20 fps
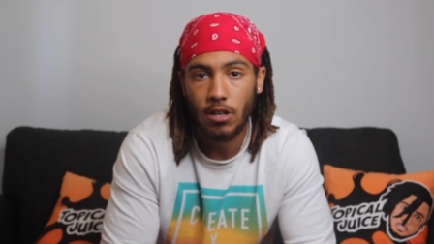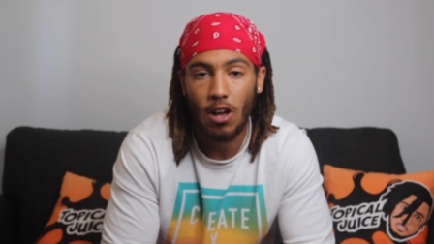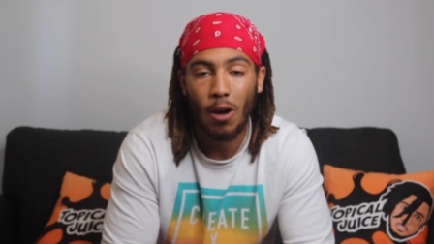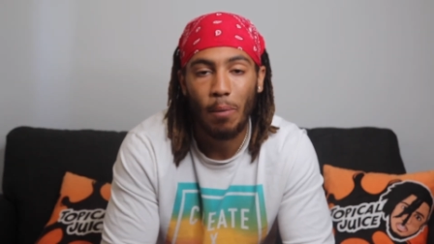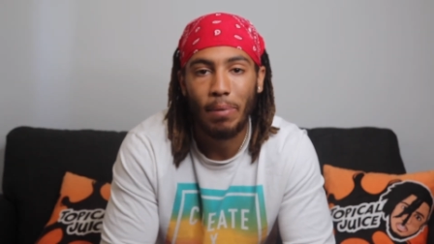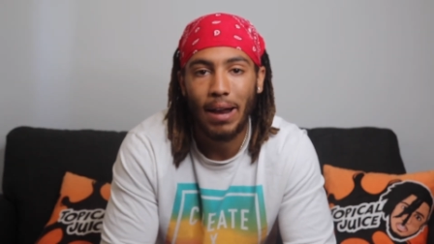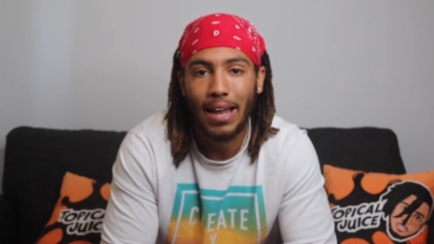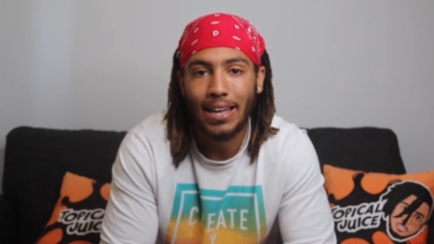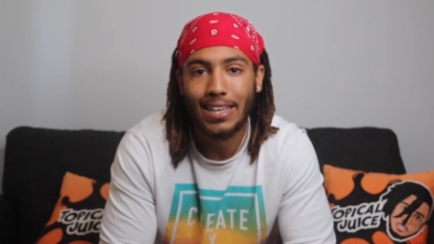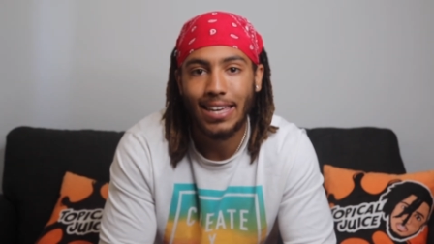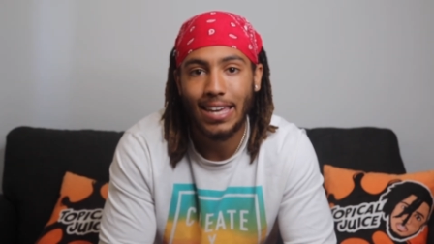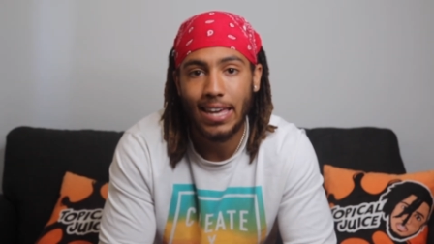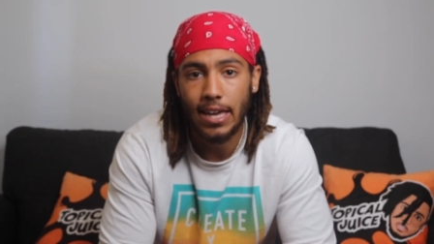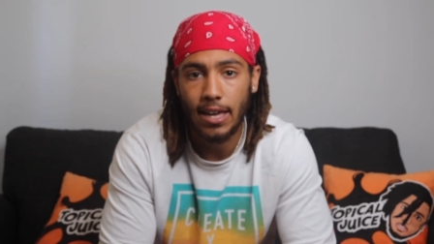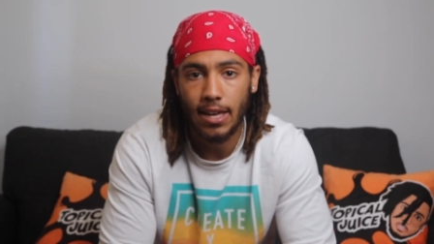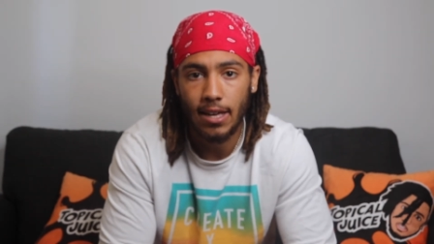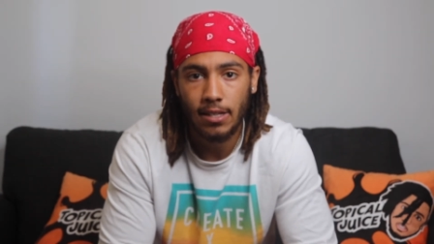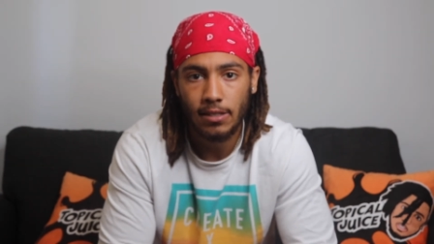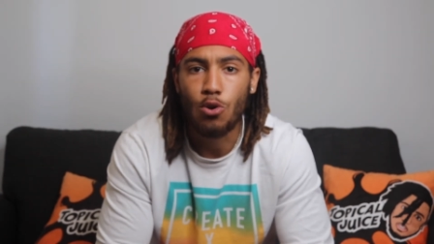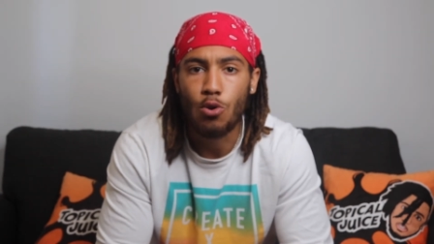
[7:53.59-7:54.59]
young black
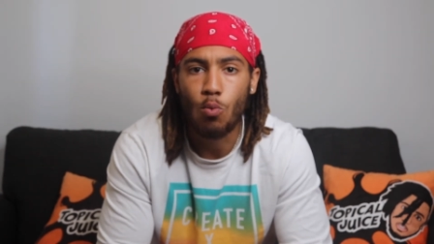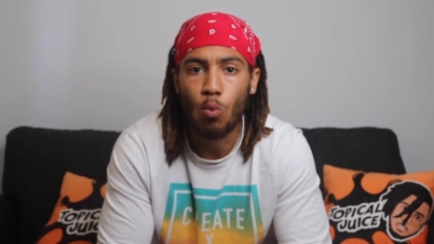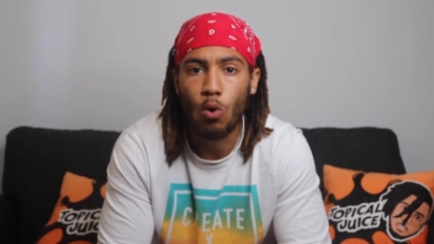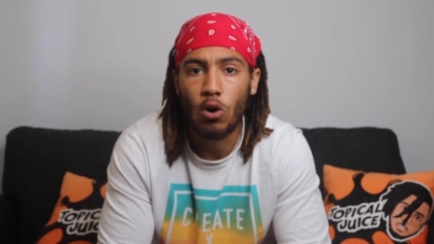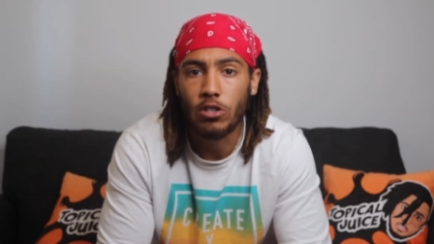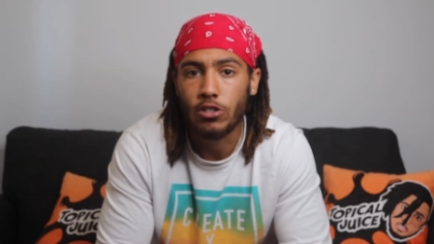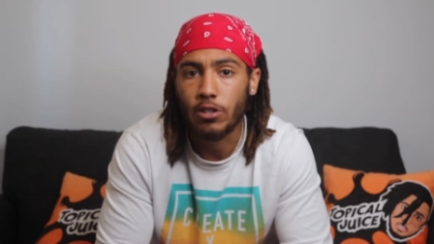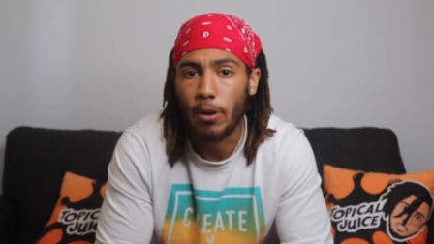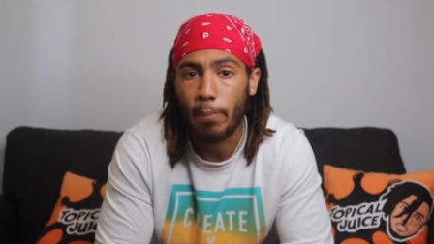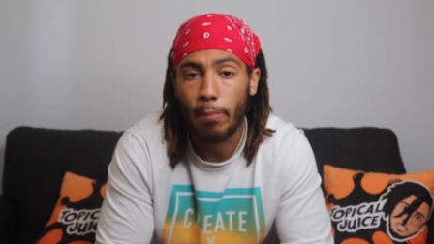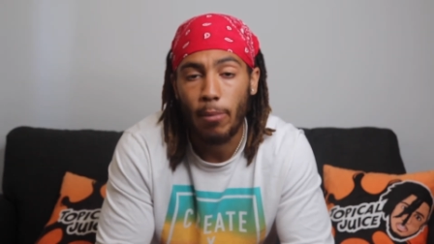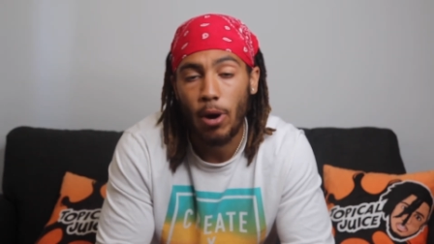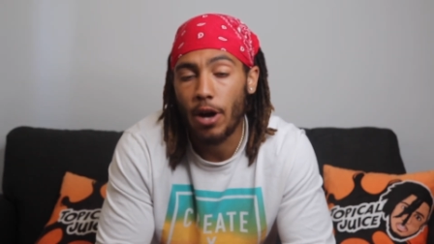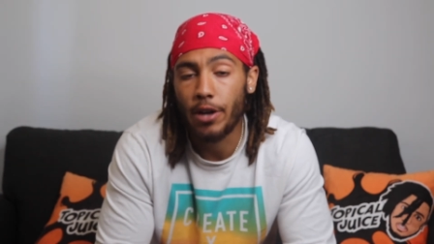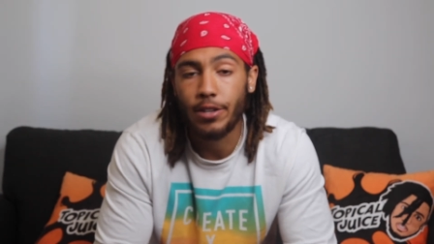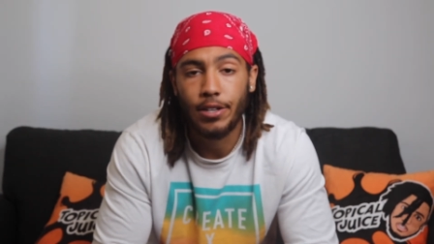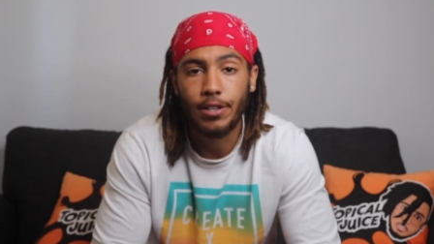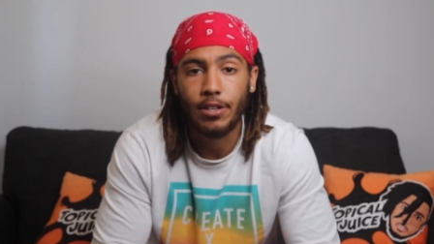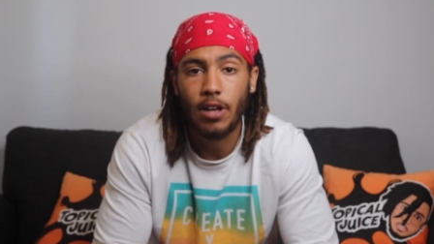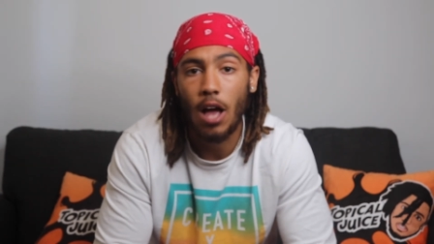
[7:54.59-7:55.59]
king, who was
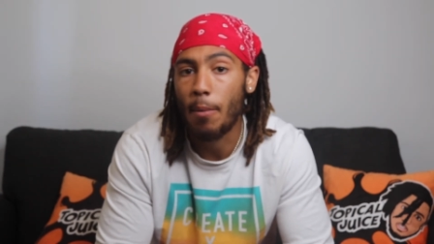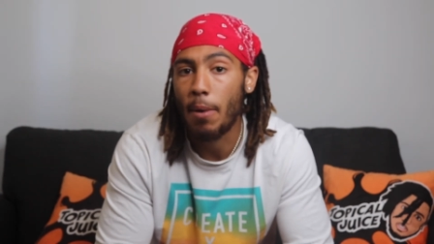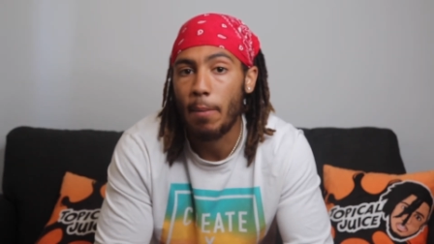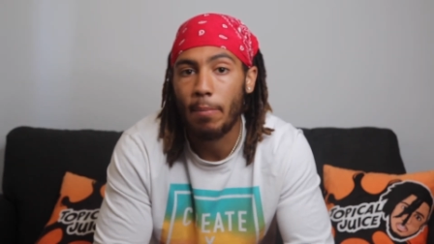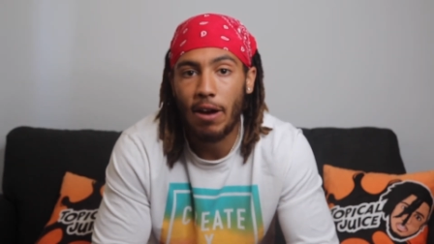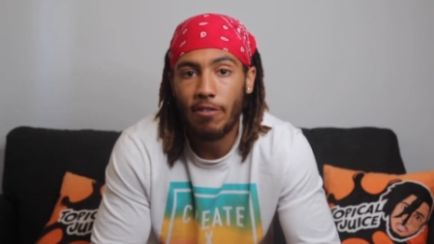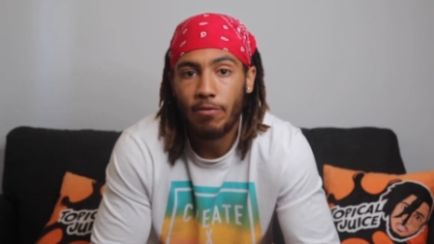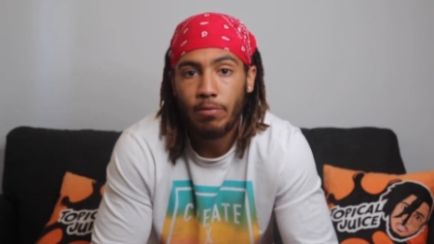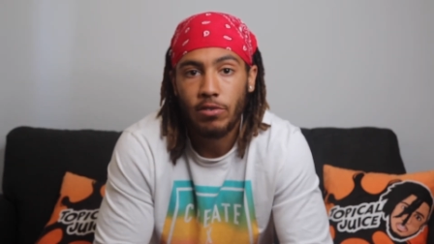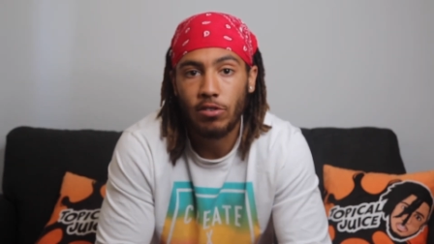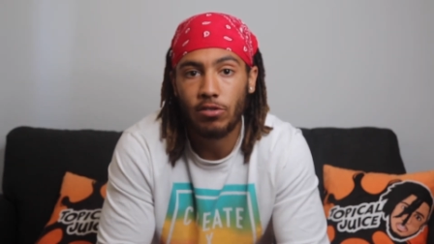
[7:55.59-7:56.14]
murdered coming back from